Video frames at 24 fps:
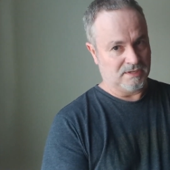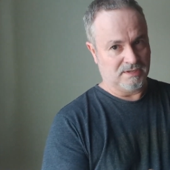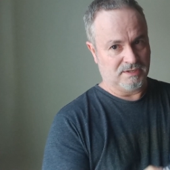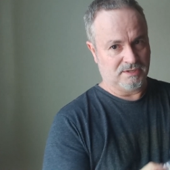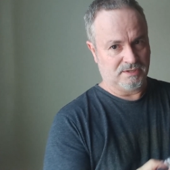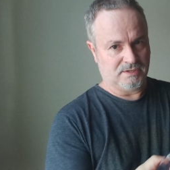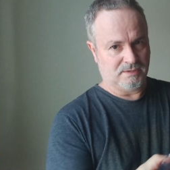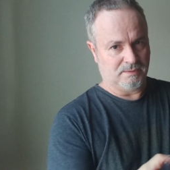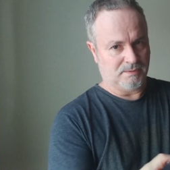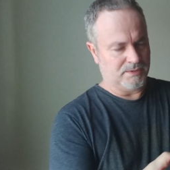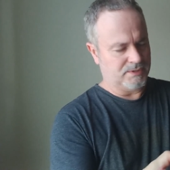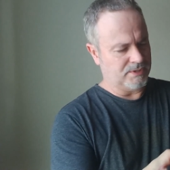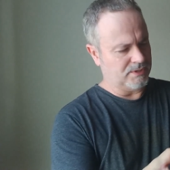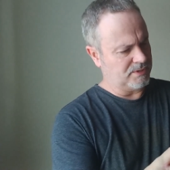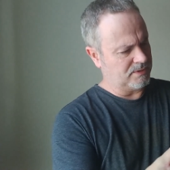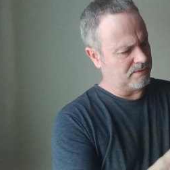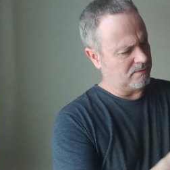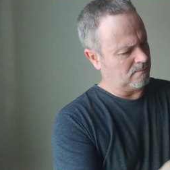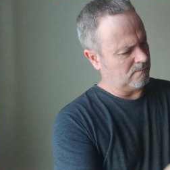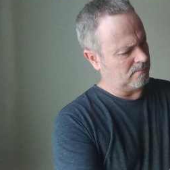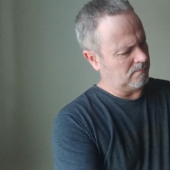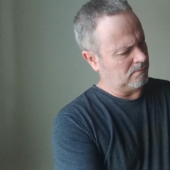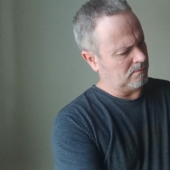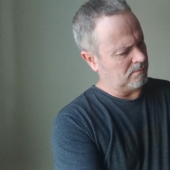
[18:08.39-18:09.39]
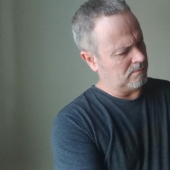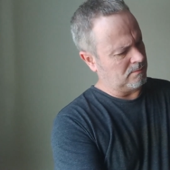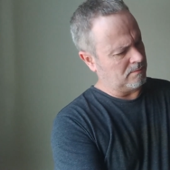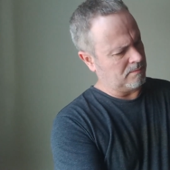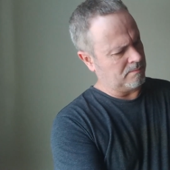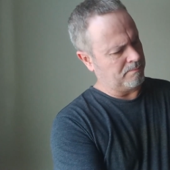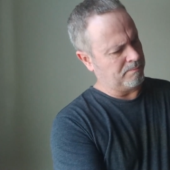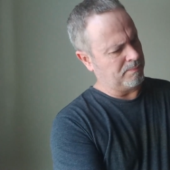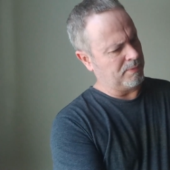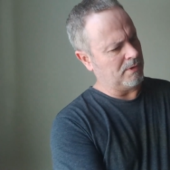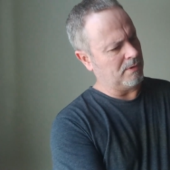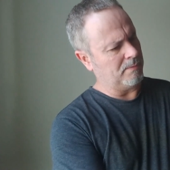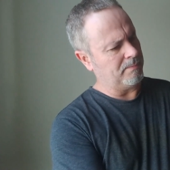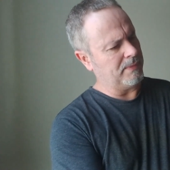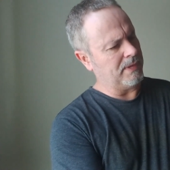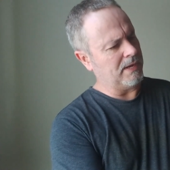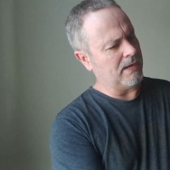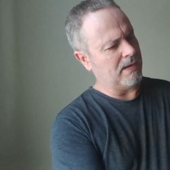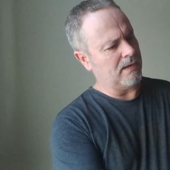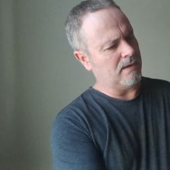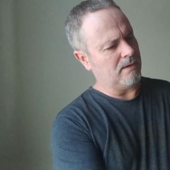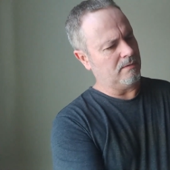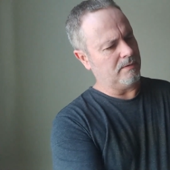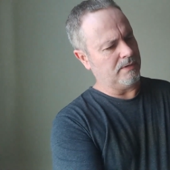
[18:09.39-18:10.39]
So we'll just pop
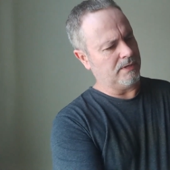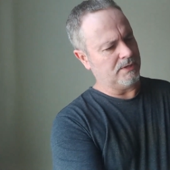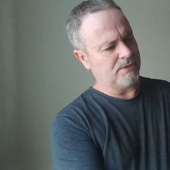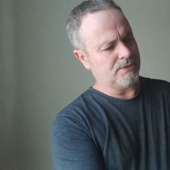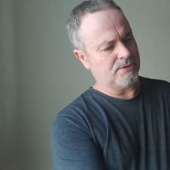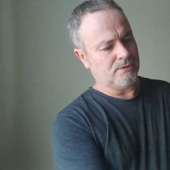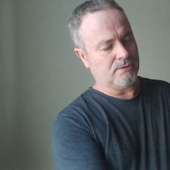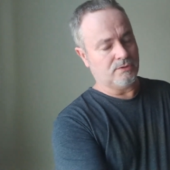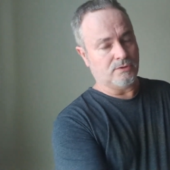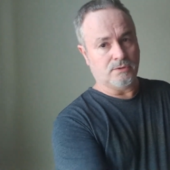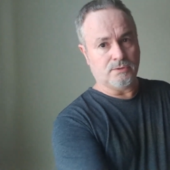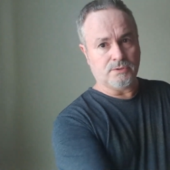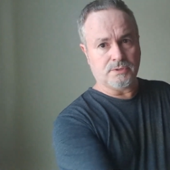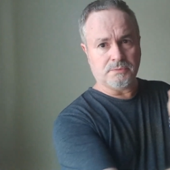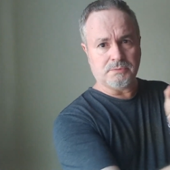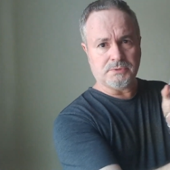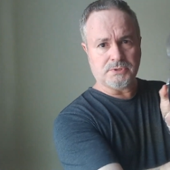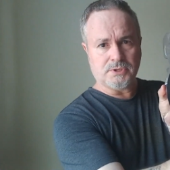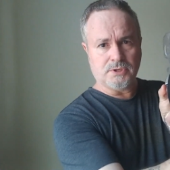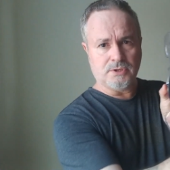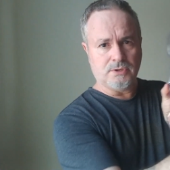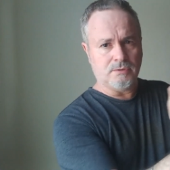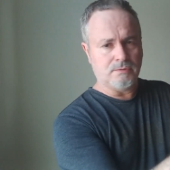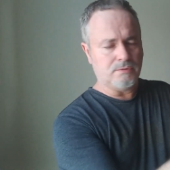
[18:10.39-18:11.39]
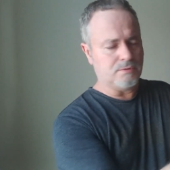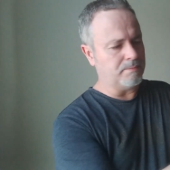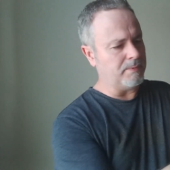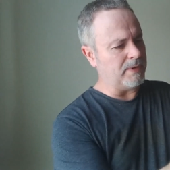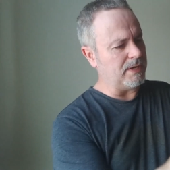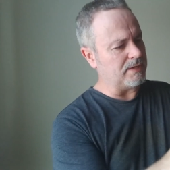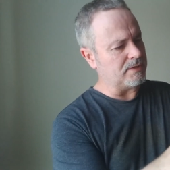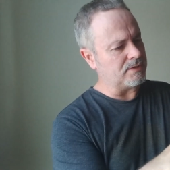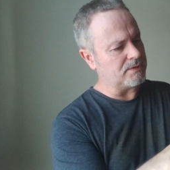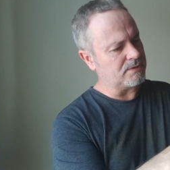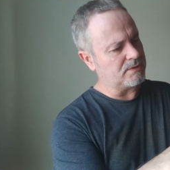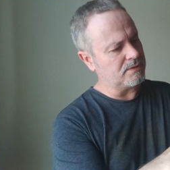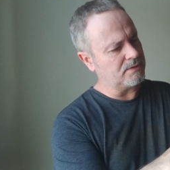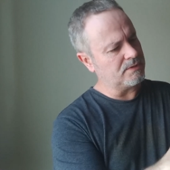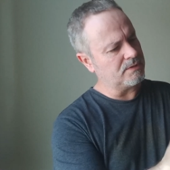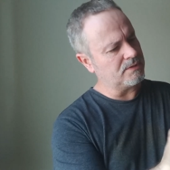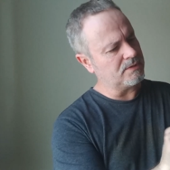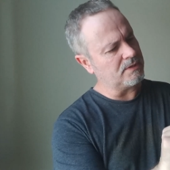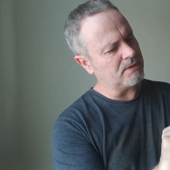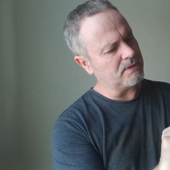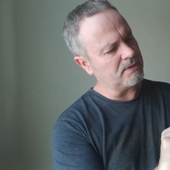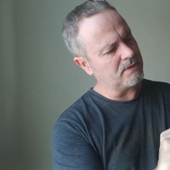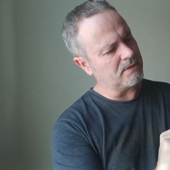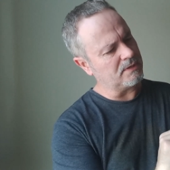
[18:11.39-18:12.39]
that out. It's, I told you it was a huge base. This is
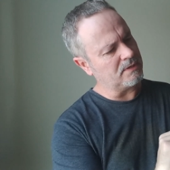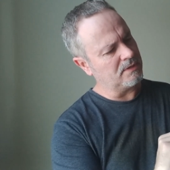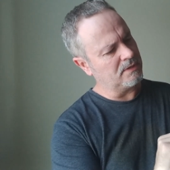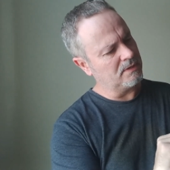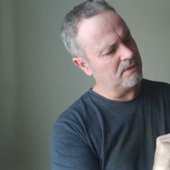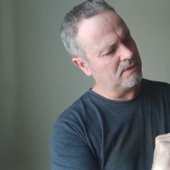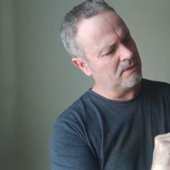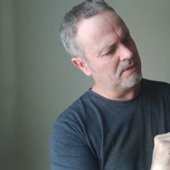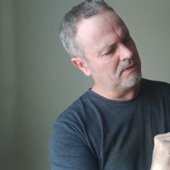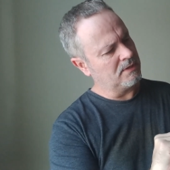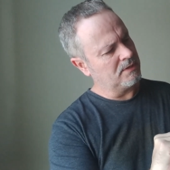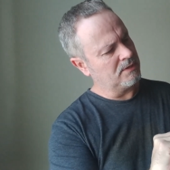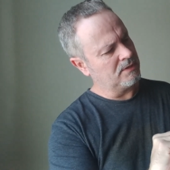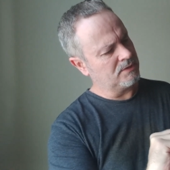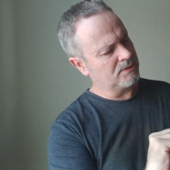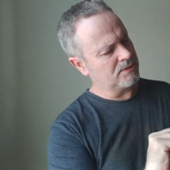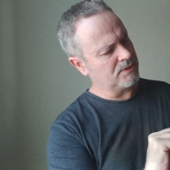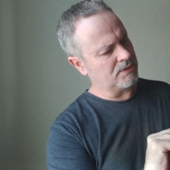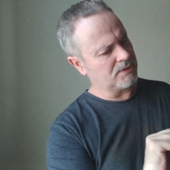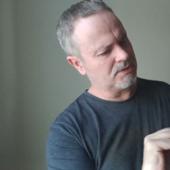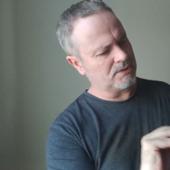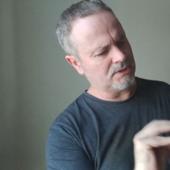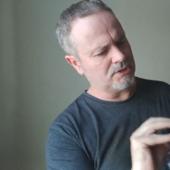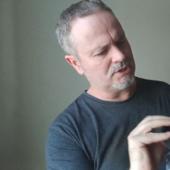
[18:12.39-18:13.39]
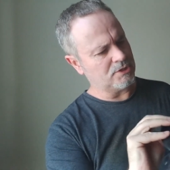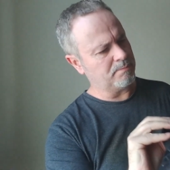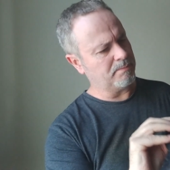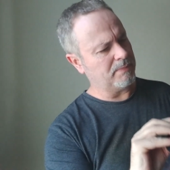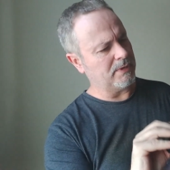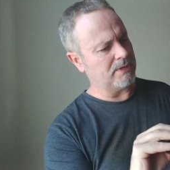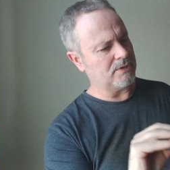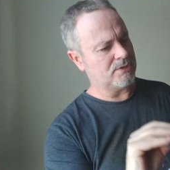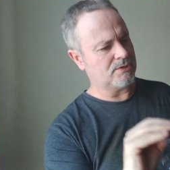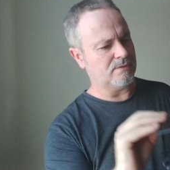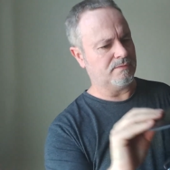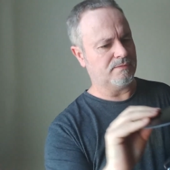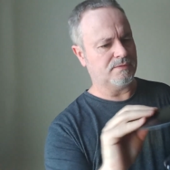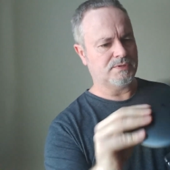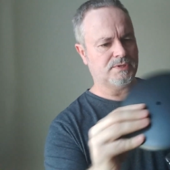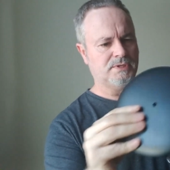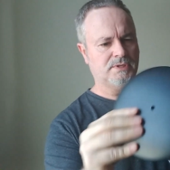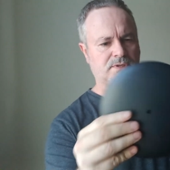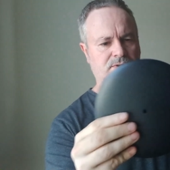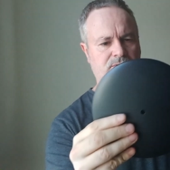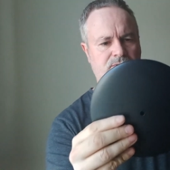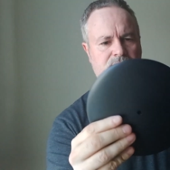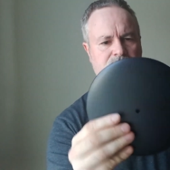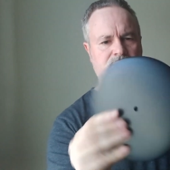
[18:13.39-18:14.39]
like a 6-inch base,
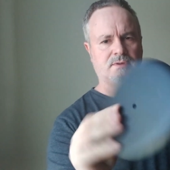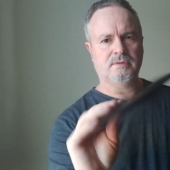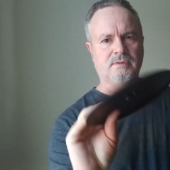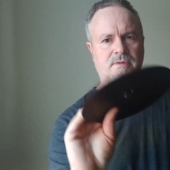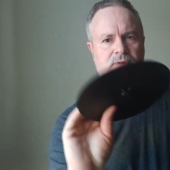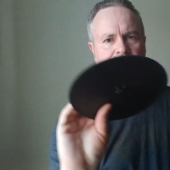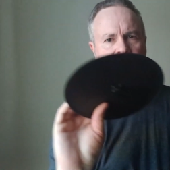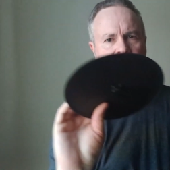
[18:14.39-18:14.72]
obviously, to like